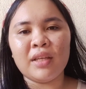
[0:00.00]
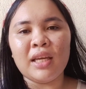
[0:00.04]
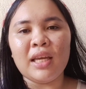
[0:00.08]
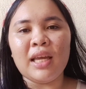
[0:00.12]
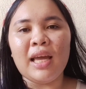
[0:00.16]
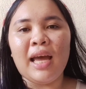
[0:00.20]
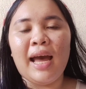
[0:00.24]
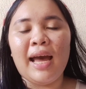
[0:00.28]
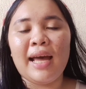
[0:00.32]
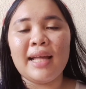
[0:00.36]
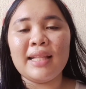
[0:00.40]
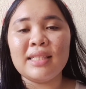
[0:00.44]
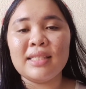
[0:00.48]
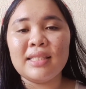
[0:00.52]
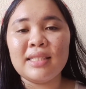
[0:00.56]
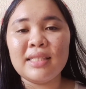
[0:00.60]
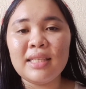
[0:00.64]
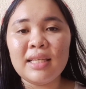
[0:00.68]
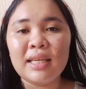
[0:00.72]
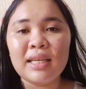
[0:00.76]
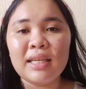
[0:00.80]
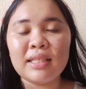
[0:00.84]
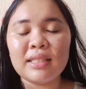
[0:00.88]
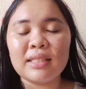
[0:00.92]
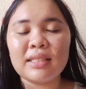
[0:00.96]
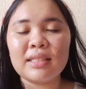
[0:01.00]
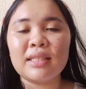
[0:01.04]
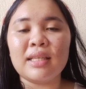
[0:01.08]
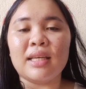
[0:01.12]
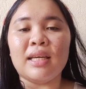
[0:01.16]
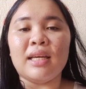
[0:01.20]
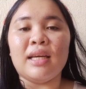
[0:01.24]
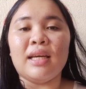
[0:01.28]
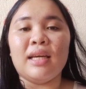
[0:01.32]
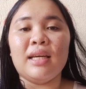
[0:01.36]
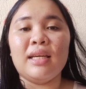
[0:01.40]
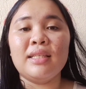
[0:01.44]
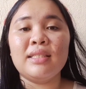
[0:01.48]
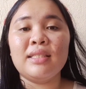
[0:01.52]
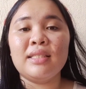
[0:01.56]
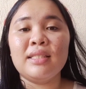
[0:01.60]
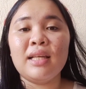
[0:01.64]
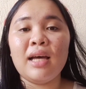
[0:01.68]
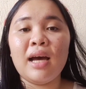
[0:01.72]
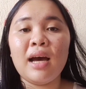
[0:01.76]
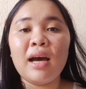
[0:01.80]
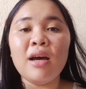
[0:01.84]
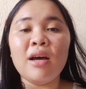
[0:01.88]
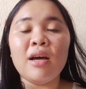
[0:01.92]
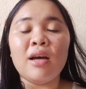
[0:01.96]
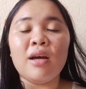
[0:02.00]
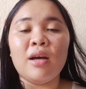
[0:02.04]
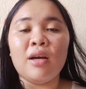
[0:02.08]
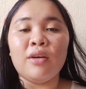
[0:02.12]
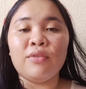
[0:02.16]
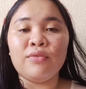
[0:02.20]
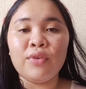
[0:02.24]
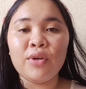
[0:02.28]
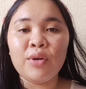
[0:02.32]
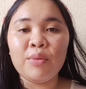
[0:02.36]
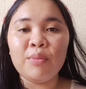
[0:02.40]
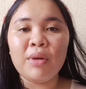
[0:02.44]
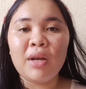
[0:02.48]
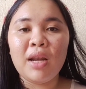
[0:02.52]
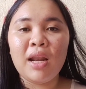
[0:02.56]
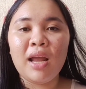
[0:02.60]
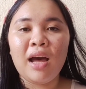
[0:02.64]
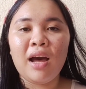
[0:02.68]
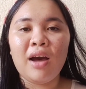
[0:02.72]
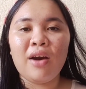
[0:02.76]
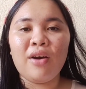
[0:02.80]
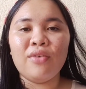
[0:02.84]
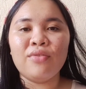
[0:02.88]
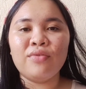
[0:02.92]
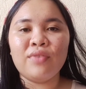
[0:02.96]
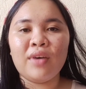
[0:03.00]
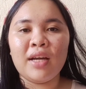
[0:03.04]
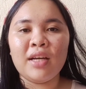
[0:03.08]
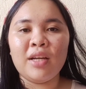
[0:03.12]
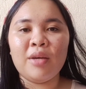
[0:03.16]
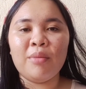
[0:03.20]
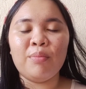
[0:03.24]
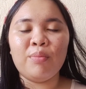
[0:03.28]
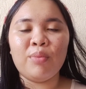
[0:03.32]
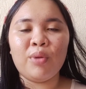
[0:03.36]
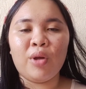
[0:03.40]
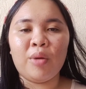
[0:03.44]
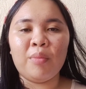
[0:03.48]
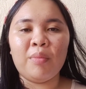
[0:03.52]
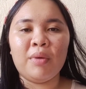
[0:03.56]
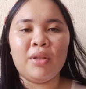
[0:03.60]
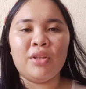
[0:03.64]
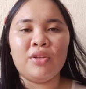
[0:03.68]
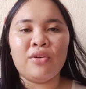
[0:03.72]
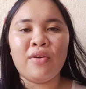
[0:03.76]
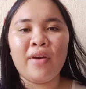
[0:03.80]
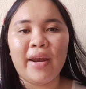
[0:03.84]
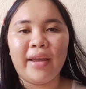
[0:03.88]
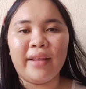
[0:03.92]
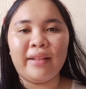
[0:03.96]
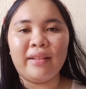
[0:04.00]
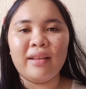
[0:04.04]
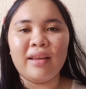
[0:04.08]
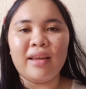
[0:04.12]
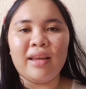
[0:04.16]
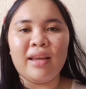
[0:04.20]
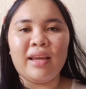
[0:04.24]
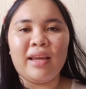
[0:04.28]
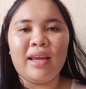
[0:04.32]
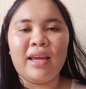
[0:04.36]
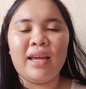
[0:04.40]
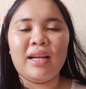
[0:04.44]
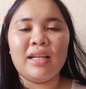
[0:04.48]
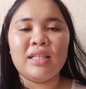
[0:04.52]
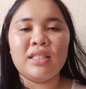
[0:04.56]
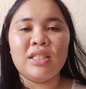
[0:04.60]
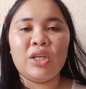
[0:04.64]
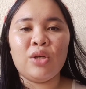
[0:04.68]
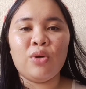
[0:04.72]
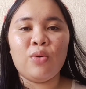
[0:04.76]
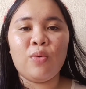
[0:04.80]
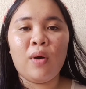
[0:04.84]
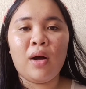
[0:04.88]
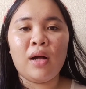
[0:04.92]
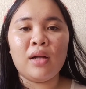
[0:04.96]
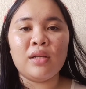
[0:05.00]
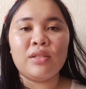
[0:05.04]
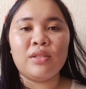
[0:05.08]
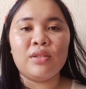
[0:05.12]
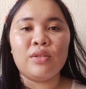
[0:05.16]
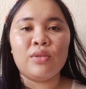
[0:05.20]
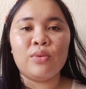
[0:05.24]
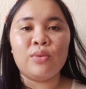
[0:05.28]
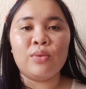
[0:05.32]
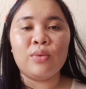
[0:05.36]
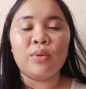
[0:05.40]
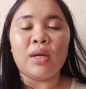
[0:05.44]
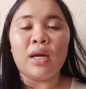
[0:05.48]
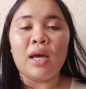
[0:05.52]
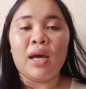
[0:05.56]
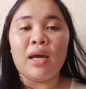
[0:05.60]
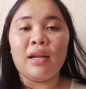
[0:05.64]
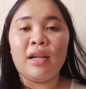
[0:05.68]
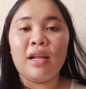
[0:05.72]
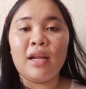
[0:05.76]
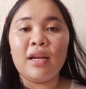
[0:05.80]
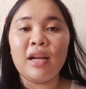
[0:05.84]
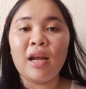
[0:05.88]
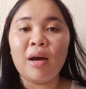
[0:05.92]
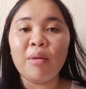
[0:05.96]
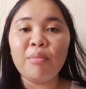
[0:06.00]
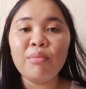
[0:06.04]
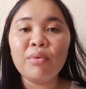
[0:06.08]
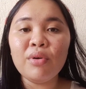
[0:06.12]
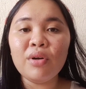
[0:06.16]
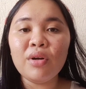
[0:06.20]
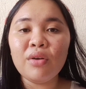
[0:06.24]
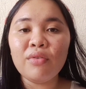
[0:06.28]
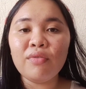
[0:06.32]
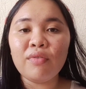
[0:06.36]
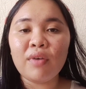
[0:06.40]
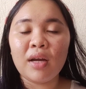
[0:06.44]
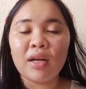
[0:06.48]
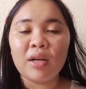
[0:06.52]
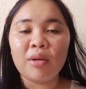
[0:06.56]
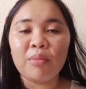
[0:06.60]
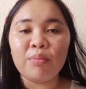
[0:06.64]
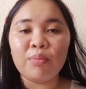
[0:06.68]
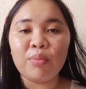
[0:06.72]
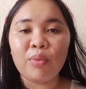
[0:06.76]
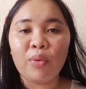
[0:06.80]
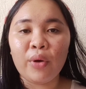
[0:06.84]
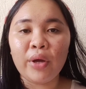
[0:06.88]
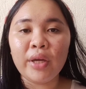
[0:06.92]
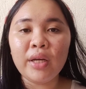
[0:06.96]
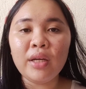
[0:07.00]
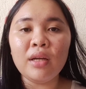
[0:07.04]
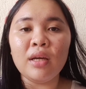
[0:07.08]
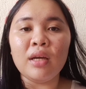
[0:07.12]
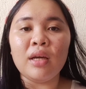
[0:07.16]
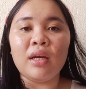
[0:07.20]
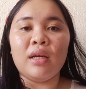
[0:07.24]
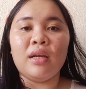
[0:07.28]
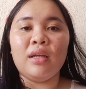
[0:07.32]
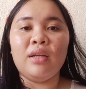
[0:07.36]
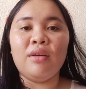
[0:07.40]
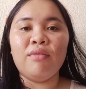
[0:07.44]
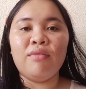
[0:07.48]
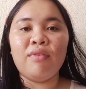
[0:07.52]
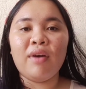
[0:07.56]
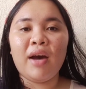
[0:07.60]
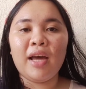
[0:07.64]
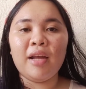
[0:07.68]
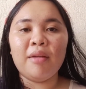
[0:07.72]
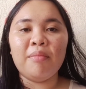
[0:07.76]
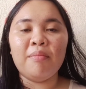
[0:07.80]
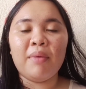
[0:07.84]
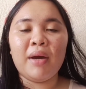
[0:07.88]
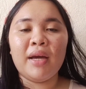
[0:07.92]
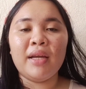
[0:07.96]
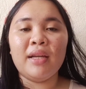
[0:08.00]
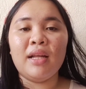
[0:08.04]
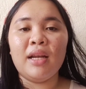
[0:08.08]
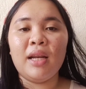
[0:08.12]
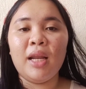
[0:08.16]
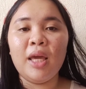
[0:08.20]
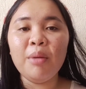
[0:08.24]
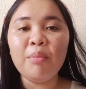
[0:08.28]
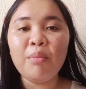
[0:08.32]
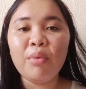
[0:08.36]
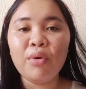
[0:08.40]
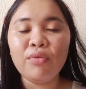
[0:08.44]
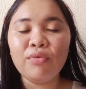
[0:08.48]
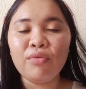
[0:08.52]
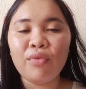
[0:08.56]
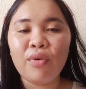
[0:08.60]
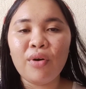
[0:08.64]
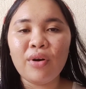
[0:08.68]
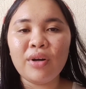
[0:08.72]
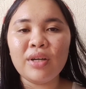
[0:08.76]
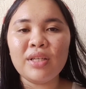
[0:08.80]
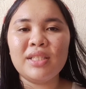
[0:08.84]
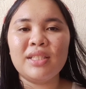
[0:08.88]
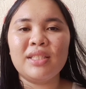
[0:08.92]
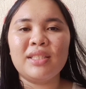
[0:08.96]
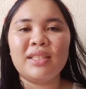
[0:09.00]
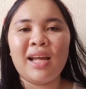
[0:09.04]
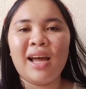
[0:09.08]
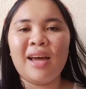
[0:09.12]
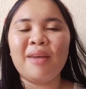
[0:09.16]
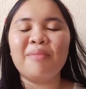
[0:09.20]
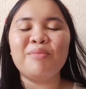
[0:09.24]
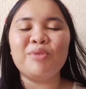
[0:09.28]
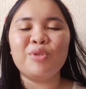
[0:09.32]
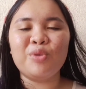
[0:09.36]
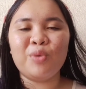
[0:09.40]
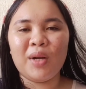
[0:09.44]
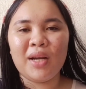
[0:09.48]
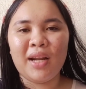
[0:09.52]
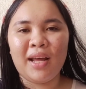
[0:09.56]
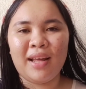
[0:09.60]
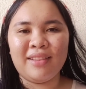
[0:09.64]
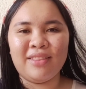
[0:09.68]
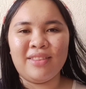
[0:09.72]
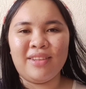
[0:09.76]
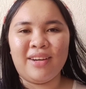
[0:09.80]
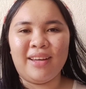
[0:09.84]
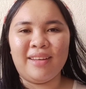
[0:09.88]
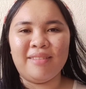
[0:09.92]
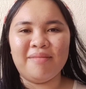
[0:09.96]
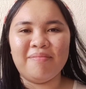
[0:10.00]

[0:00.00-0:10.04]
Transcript: And sixth is the formula of unemployment rate. It is equals to the number of unemployed divided by the labor force times 100.